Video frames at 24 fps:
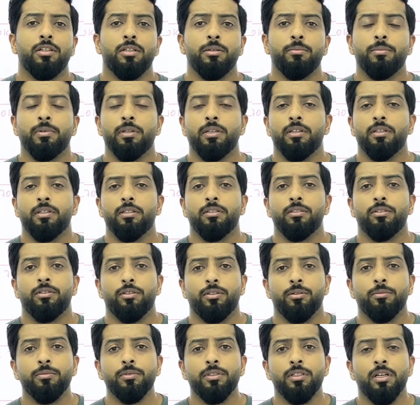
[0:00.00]
million
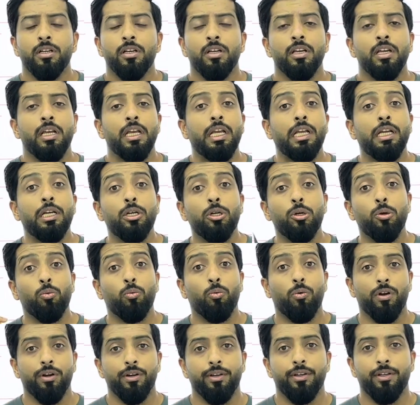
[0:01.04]
dirhams in
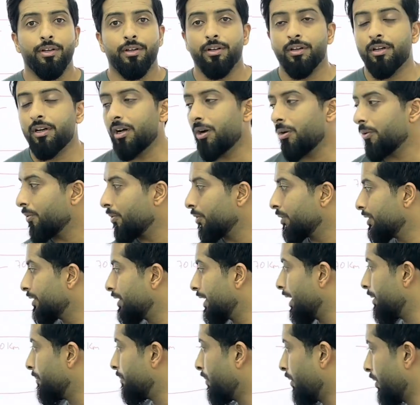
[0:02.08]
1 year. How was
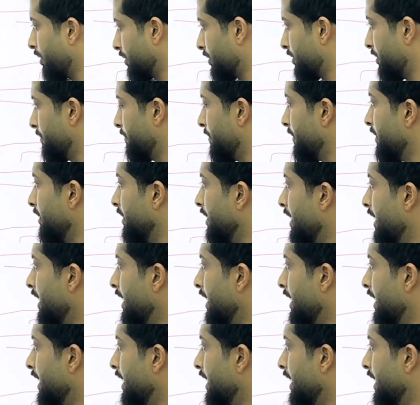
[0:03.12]
that possible?